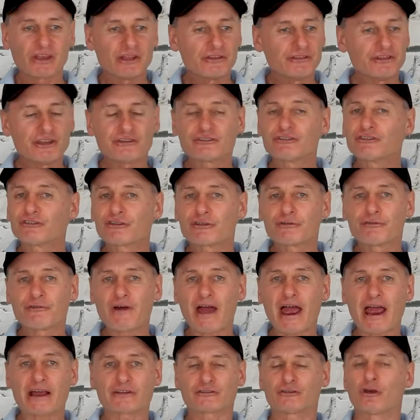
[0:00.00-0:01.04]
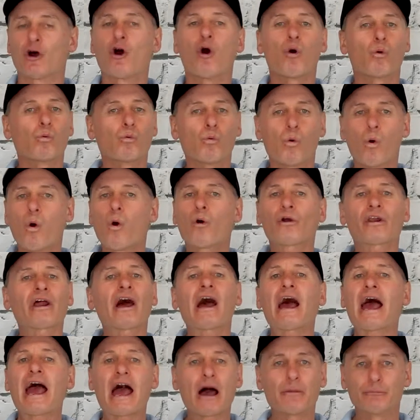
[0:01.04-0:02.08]
This is the fact. Water
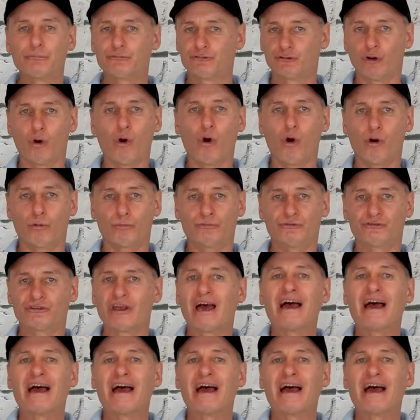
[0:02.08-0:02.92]
absorbs.